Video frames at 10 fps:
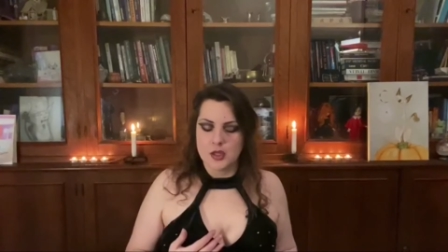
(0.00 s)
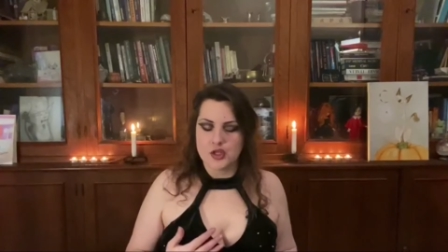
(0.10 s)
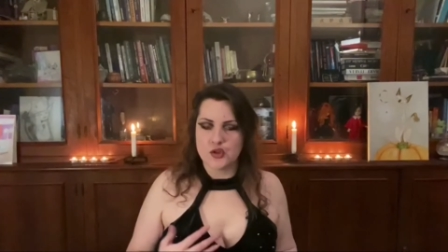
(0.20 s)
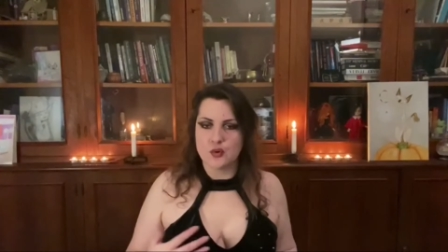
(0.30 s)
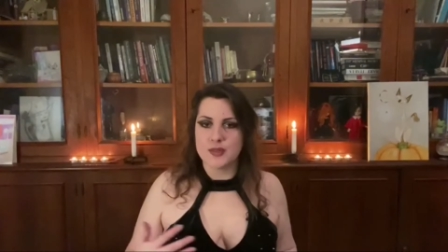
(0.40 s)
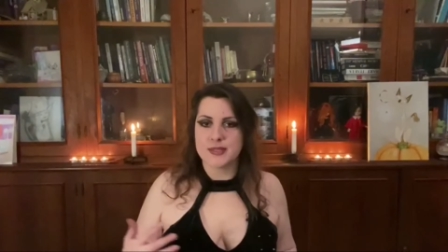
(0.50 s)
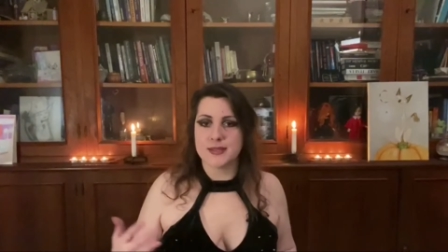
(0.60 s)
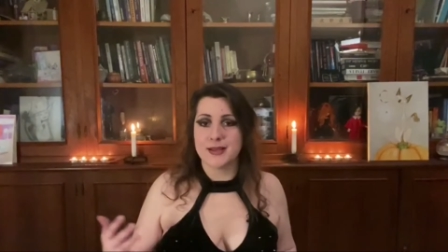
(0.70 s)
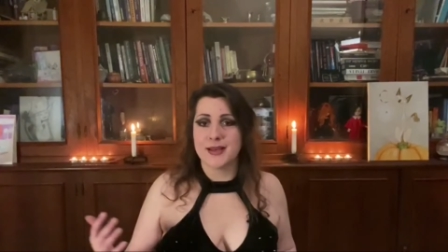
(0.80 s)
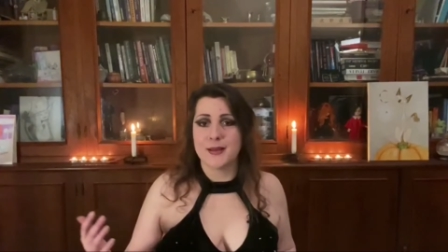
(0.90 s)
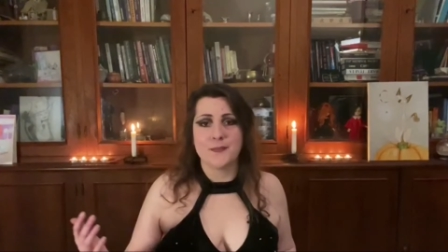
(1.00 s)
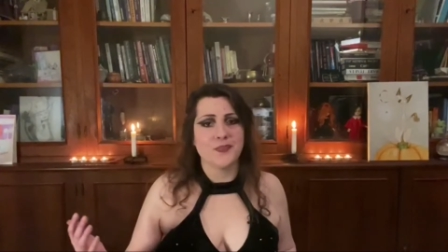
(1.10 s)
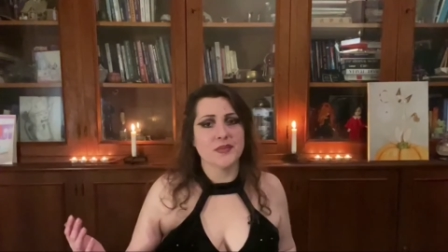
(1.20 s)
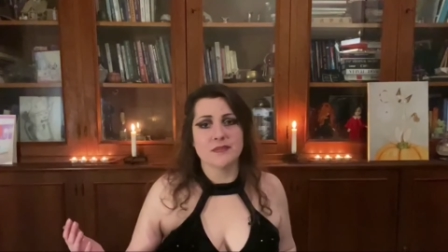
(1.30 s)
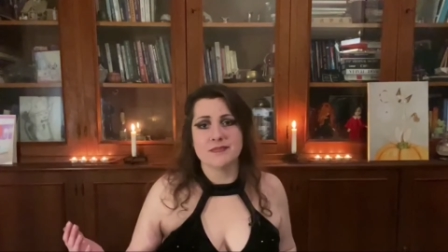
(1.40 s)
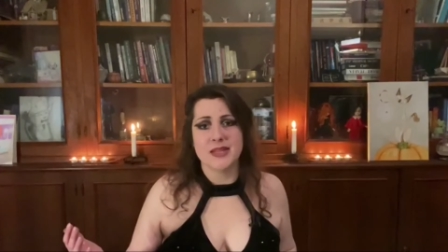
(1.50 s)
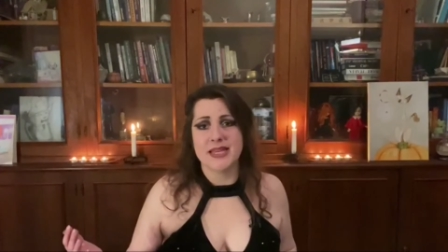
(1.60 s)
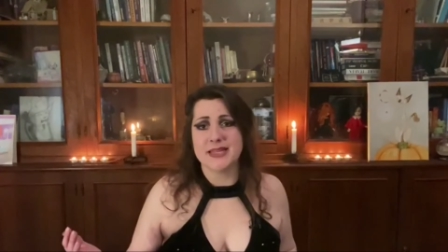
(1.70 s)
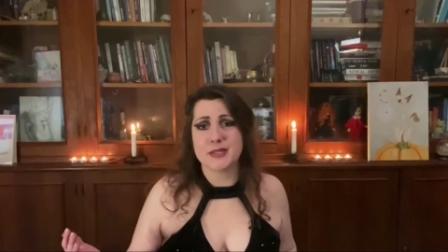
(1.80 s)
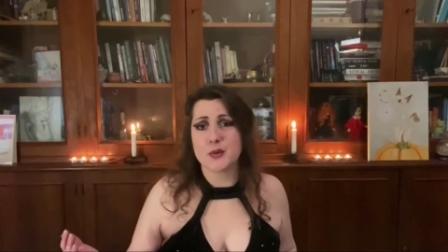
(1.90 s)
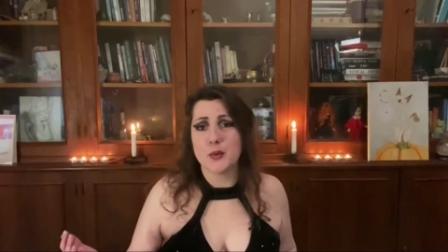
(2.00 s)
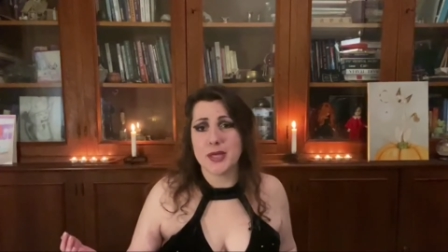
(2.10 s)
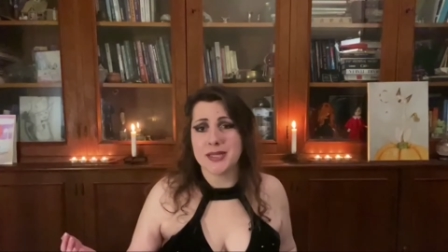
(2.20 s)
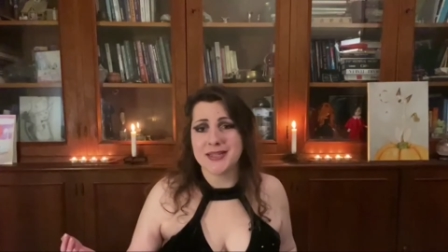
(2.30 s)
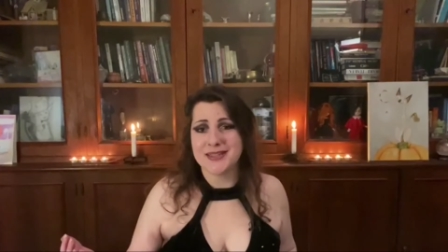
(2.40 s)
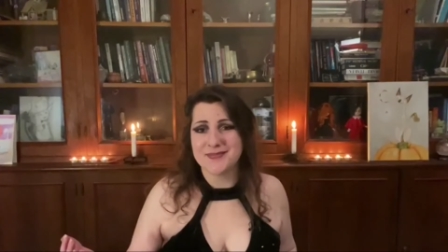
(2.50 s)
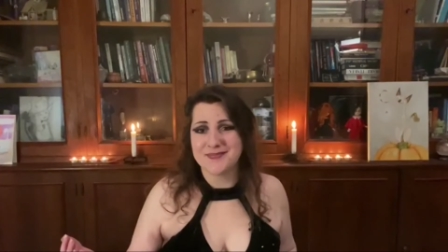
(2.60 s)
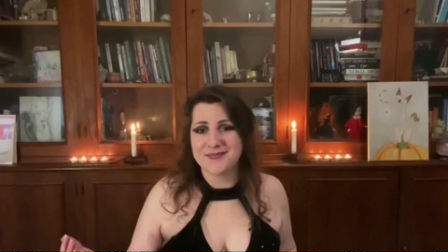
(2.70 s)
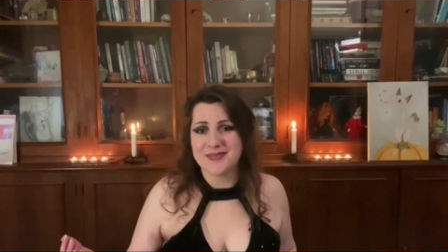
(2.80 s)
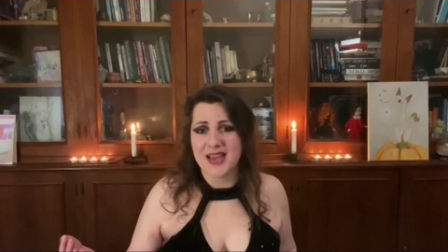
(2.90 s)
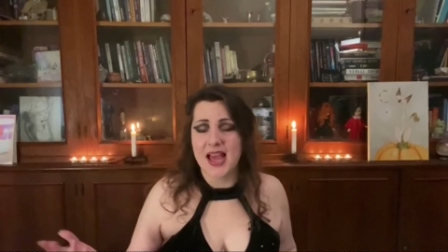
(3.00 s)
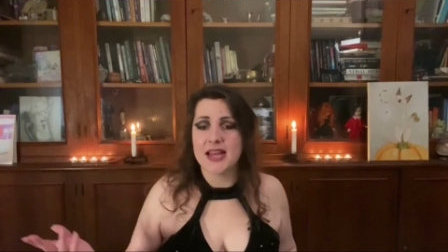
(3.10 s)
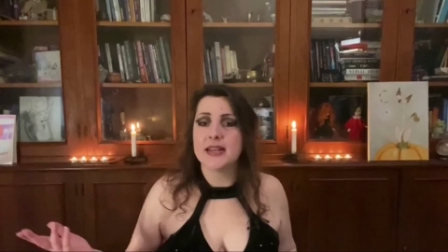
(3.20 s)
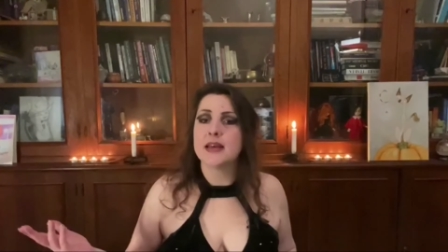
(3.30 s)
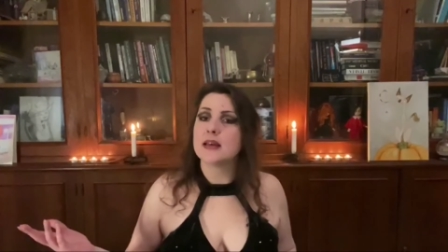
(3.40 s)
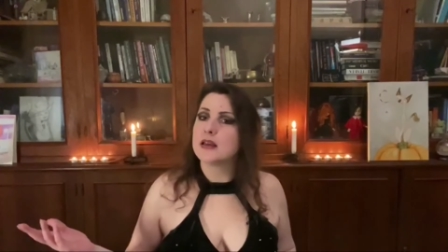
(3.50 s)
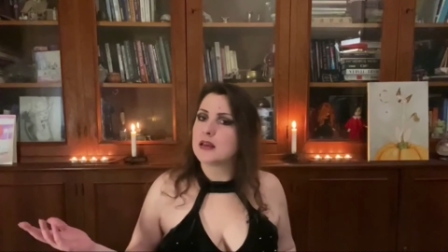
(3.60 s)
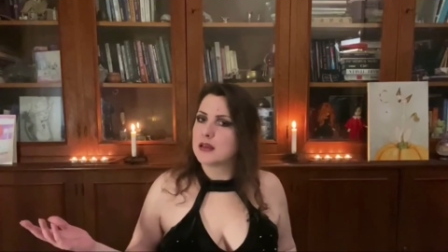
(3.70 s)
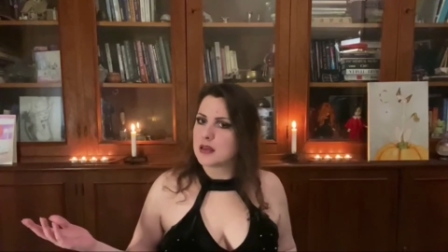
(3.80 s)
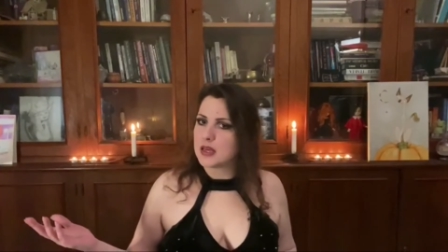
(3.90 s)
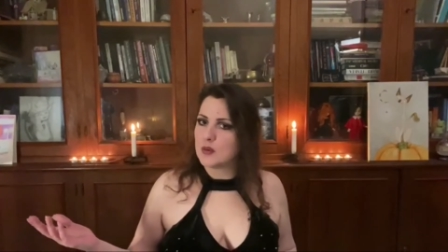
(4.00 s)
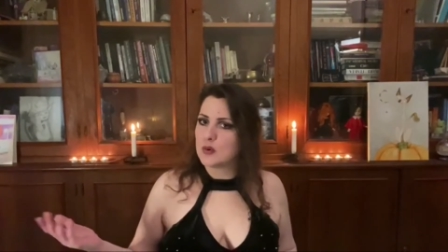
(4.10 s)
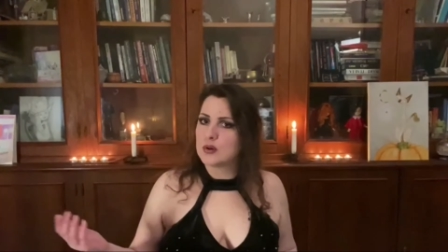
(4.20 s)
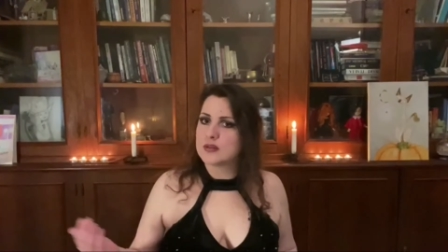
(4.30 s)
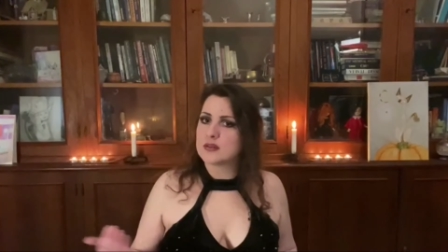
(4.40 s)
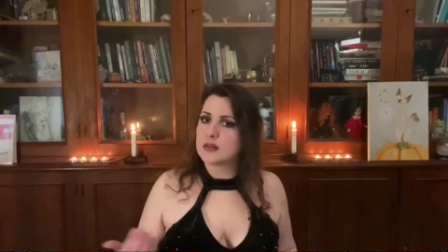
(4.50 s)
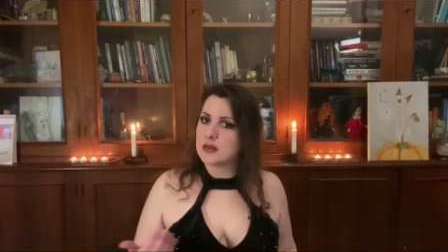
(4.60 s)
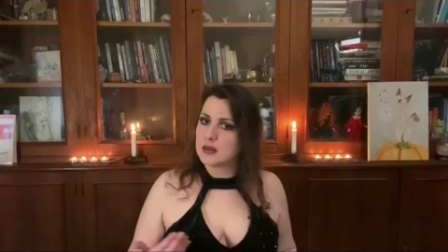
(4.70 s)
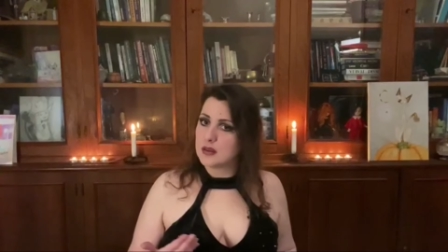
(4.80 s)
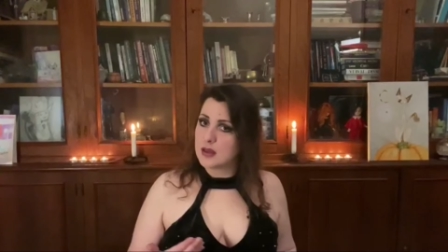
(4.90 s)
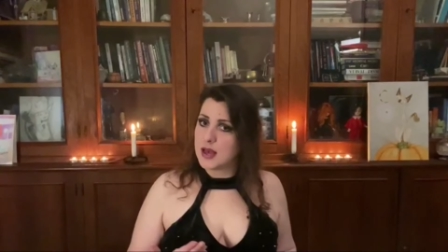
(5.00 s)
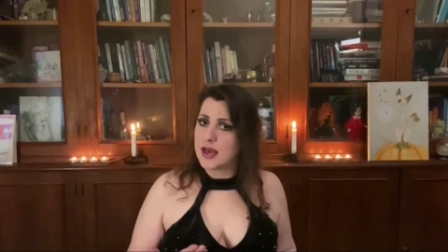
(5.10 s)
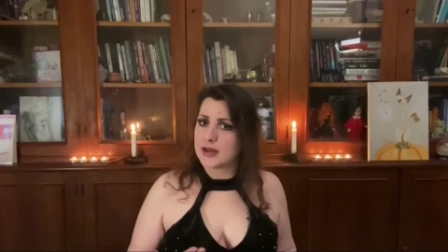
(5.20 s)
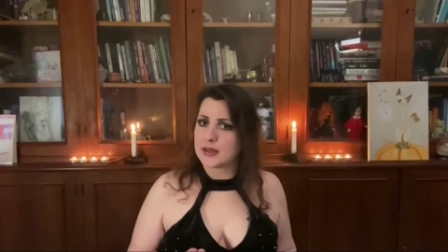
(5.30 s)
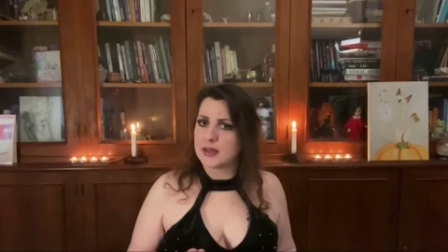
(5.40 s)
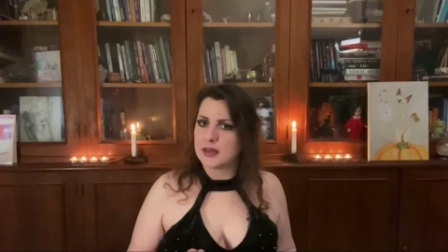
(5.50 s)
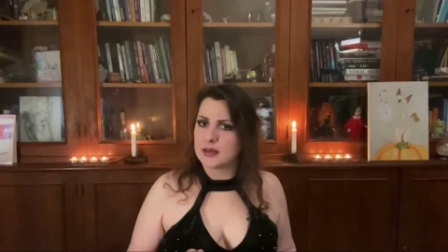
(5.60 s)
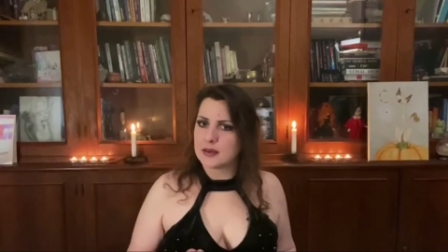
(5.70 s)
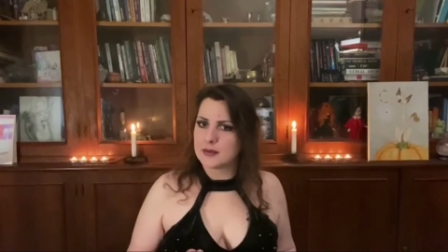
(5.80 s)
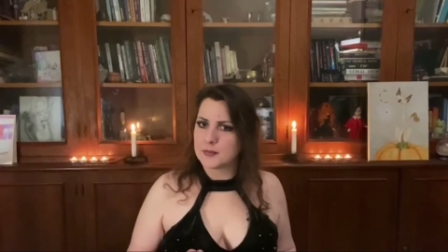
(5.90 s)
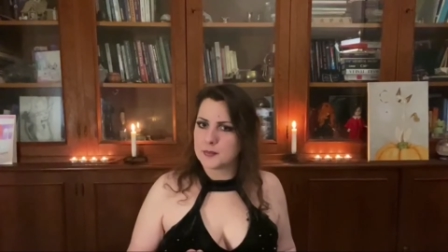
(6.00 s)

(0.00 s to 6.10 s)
She was his queen and he was her king.